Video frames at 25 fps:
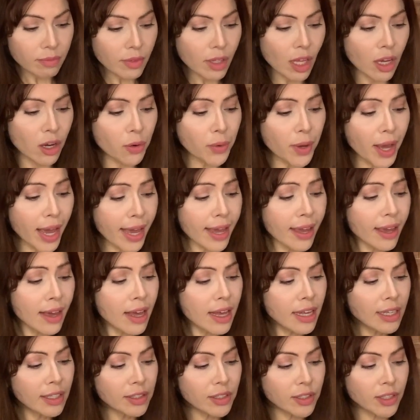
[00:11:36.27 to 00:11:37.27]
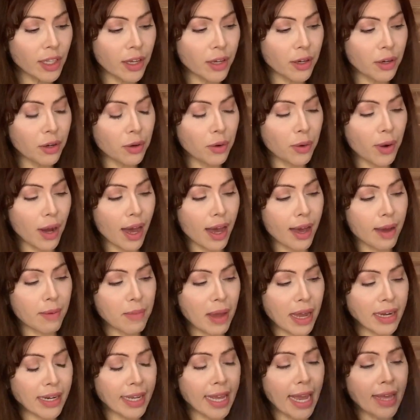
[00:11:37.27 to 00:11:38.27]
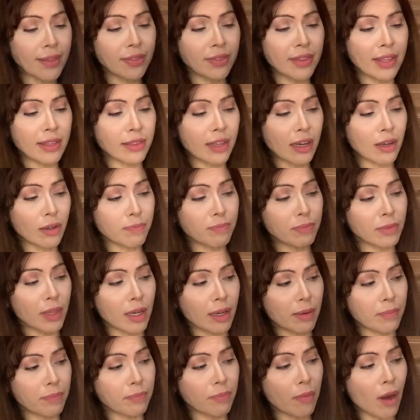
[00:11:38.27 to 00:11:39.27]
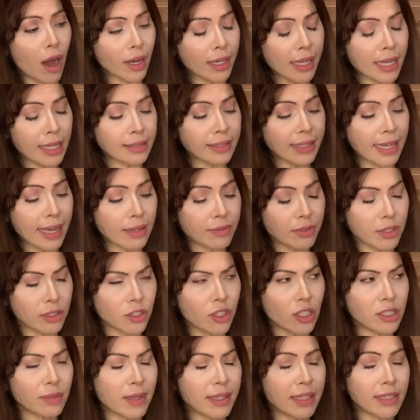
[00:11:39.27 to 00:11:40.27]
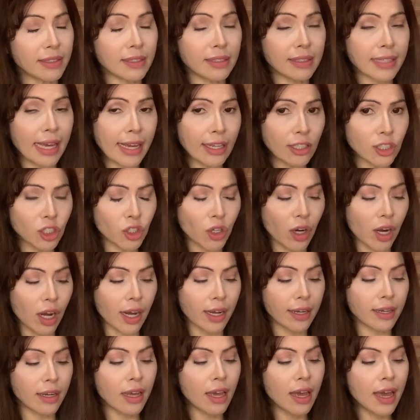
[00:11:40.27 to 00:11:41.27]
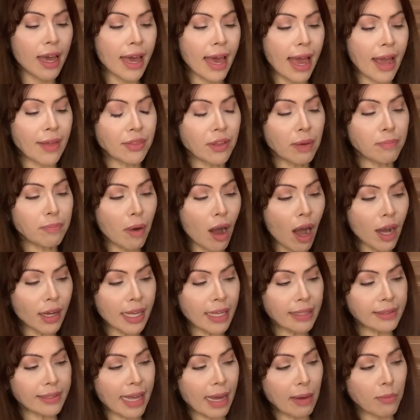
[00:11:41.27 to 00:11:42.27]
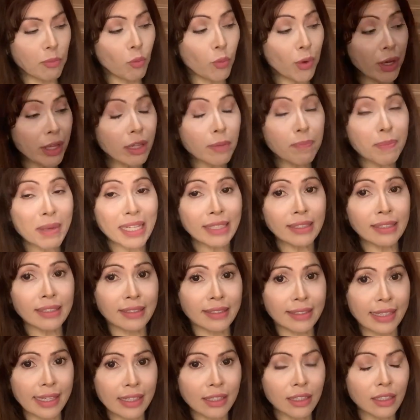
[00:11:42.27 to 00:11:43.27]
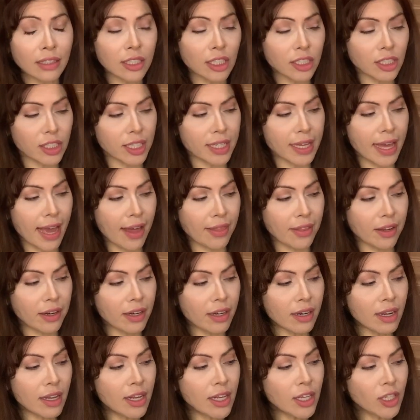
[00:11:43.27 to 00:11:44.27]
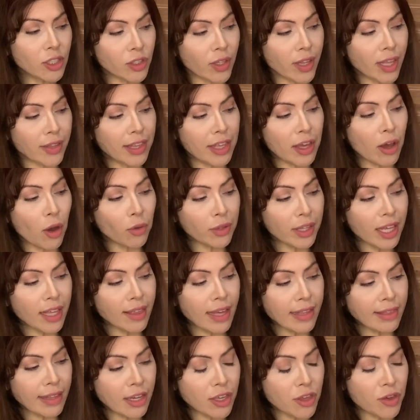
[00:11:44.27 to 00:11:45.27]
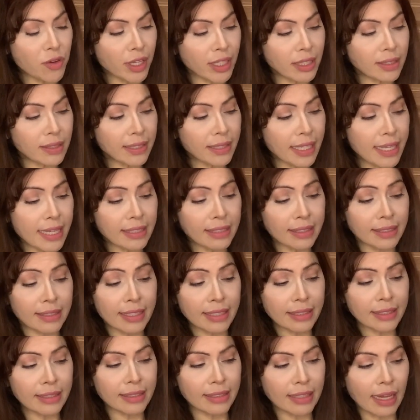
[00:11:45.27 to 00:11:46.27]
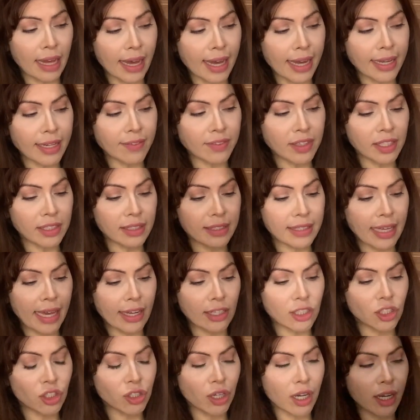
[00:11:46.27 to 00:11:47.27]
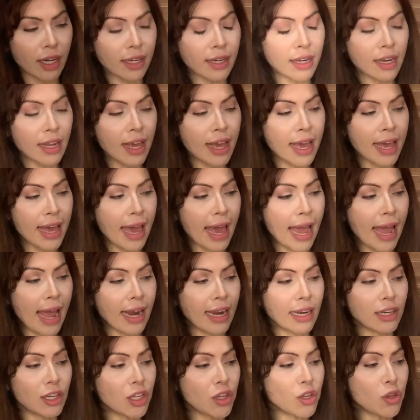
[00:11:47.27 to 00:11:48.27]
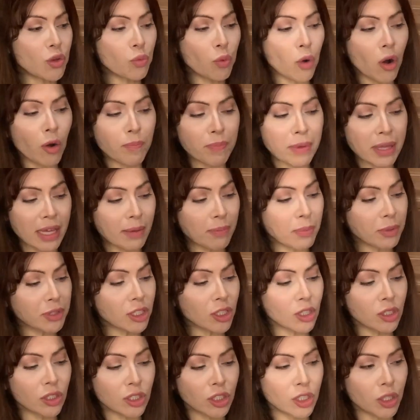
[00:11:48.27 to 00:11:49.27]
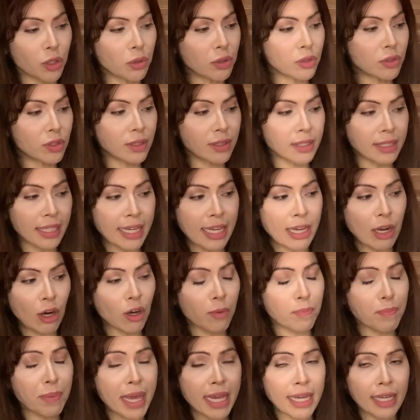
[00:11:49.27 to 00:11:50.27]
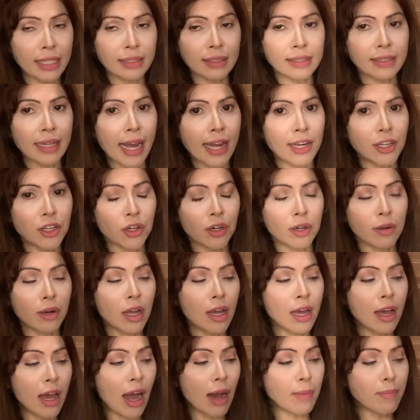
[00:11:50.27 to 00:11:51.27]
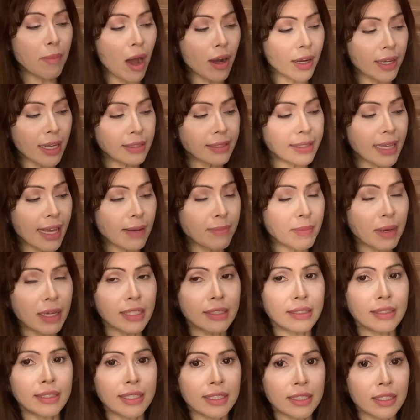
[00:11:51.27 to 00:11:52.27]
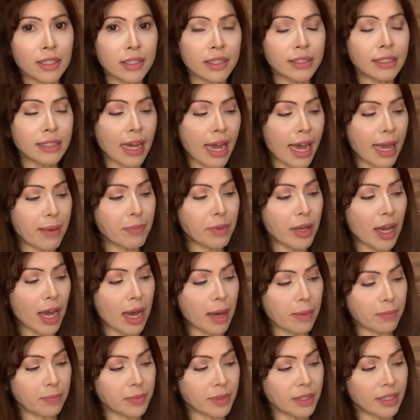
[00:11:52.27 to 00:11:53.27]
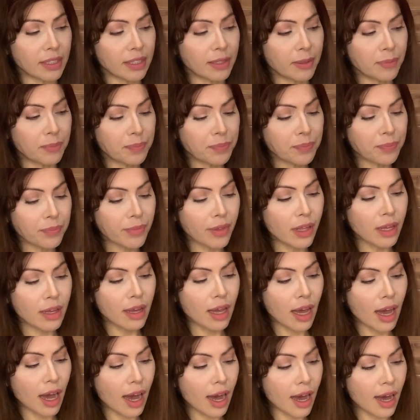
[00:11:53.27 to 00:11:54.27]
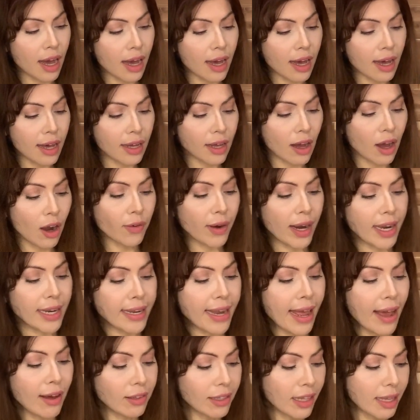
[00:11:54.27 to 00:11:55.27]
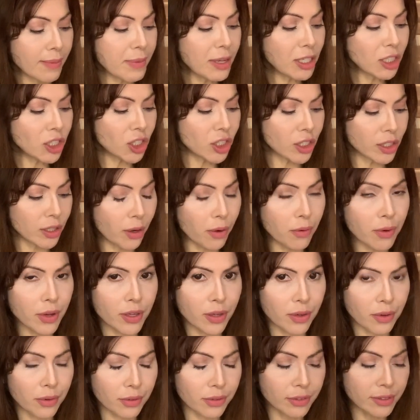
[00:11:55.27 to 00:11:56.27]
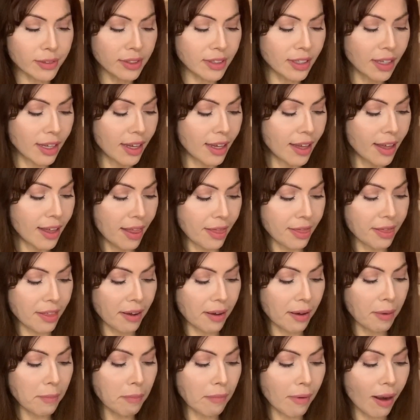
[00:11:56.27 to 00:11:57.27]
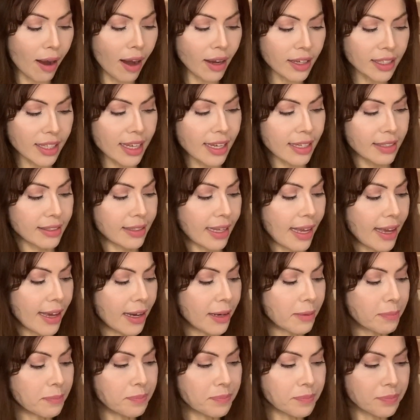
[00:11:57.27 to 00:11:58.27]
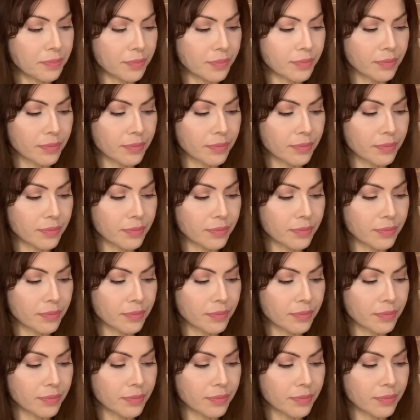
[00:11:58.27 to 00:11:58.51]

Okay, so and again, the mock exam, excuse me, the Scantron and the mock exam will be sealed together so that the only thing that you can see is this side of the Scantron, and you won't be able to see or peek inside your mock exam until the time comes. All right, now let me show you the mock exam.